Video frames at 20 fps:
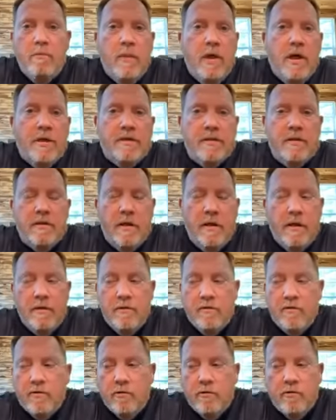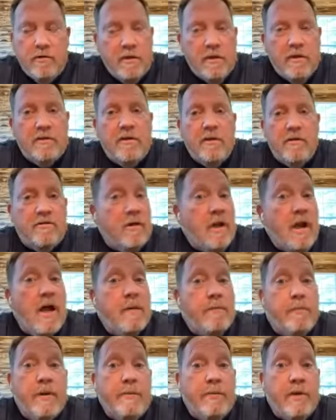but uh, the truth is there's a
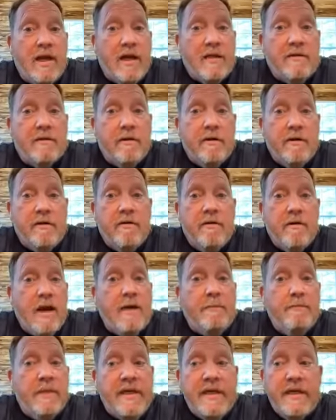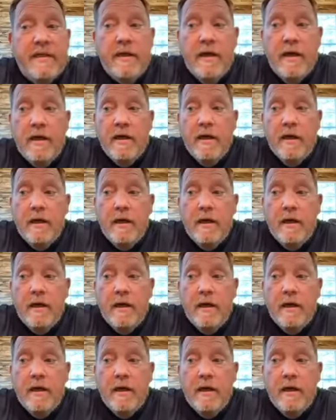lot of people out there and they're like me